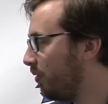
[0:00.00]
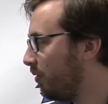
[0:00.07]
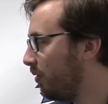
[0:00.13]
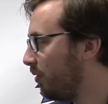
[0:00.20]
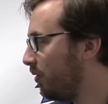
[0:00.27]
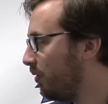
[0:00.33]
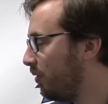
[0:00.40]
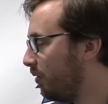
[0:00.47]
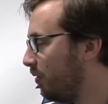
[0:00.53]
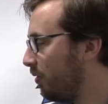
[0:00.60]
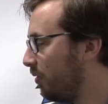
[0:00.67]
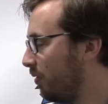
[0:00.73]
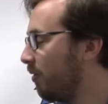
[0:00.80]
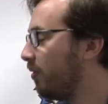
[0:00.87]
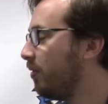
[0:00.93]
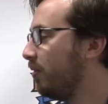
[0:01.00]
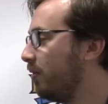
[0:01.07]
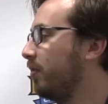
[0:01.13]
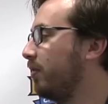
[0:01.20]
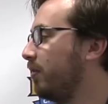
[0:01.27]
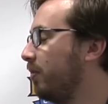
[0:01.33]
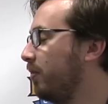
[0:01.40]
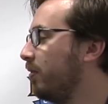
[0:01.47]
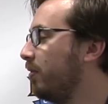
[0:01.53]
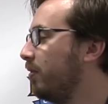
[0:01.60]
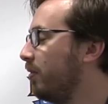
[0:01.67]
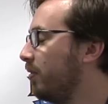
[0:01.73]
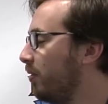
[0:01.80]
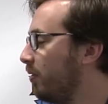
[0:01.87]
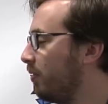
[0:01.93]

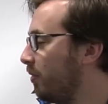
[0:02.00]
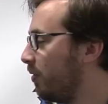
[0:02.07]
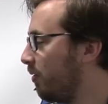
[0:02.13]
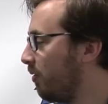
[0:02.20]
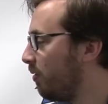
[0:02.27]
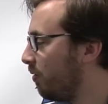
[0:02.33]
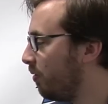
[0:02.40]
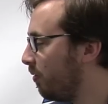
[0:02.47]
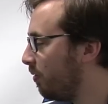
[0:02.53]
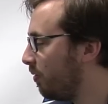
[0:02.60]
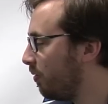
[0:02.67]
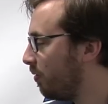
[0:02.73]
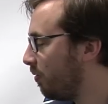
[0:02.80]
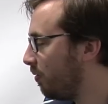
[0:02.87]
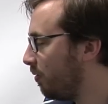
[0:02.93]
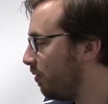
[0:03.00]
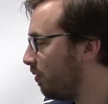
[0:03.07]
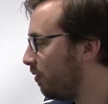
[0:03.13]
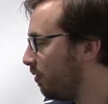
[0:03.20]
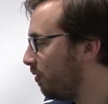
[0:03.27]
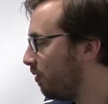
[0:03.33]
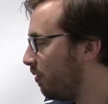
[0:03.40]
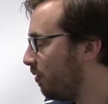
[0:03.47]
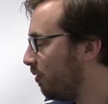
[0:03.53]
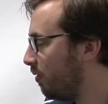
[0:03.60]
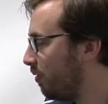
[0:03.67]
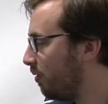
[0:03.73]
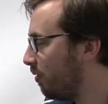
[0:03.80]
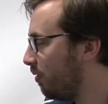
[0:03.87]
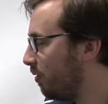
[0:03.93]

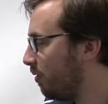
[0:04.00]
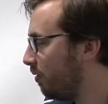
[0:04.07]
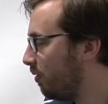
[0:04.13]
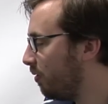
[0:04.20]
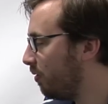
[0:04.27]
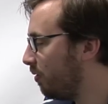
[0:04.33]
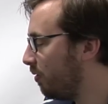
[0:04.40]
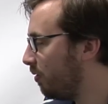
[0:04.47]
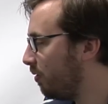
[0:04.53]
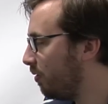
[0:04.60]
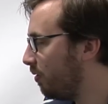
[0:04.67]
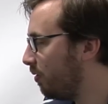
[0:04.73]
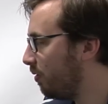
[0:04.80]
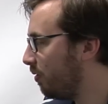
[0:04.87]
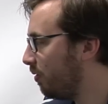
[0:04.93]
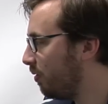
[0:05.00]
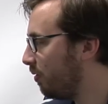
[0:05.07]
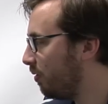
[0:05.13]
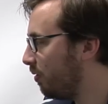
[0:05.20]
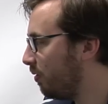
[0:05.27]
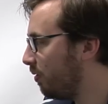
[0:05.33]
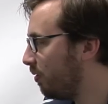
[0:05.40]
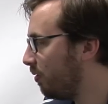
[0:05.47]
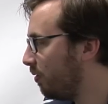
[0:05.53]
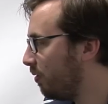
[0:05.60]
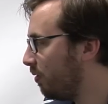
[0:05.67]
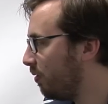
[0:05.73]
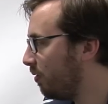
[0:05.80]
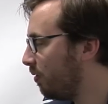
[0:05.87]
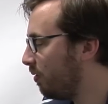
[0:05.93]

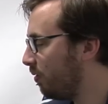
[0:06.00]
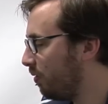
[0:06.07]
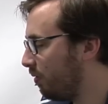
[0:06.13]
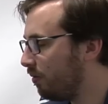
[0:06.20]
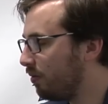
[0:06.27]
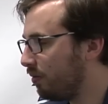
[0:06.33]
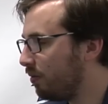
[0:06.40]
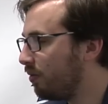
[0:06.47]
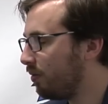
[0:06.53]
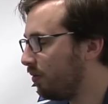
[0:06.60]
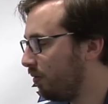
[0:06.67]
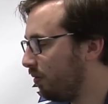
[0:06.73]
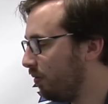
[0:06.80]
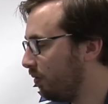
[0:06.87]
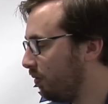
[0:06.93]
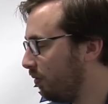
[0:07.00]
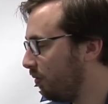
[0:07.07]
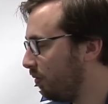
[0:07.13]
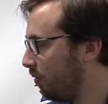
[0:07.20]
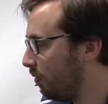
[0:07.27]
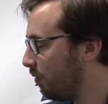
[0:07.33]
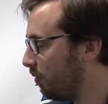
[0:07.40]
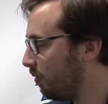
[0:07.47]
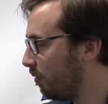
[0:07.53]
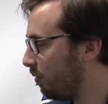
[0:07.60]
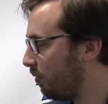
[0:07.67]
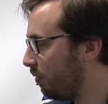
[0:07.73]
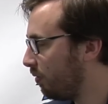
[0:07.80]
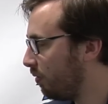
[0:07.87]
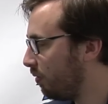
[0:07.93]
This person isn't speaking.